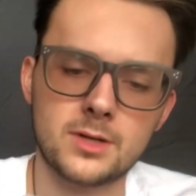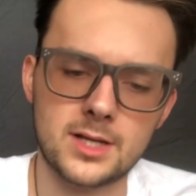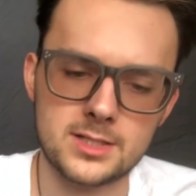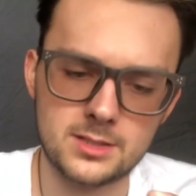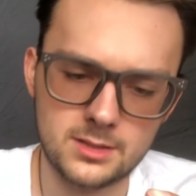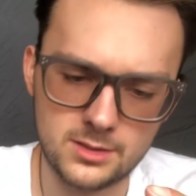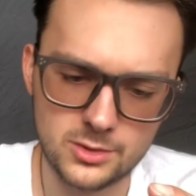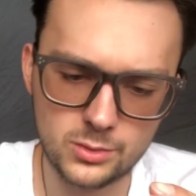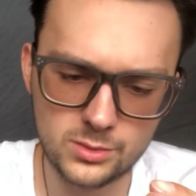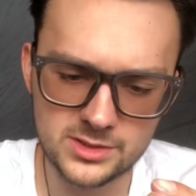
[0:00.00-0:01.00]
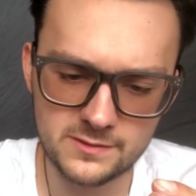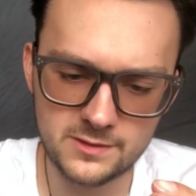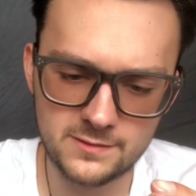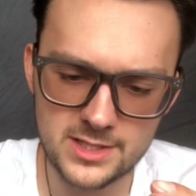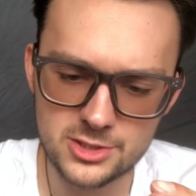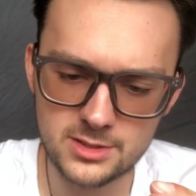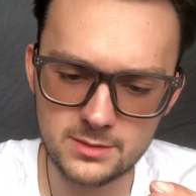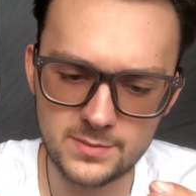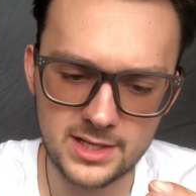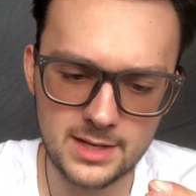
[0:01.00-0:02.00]
right, the tools of
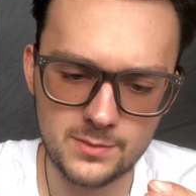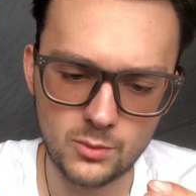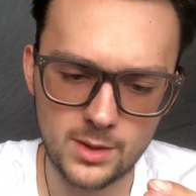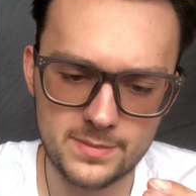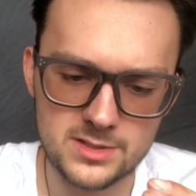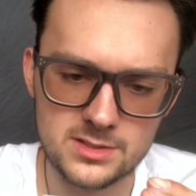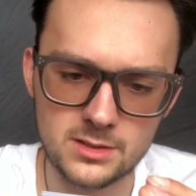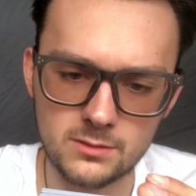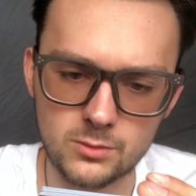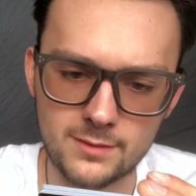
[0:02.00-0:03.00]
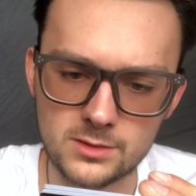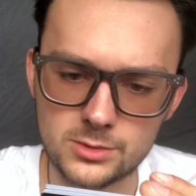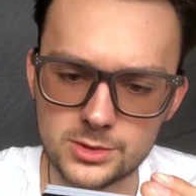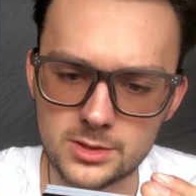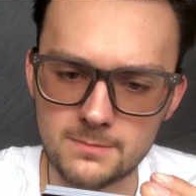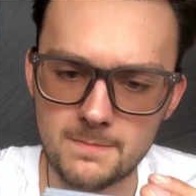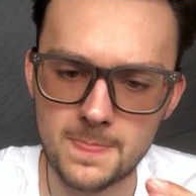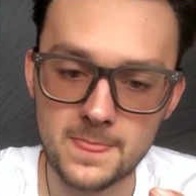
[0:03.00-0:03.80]
invention became the weapons of revolution.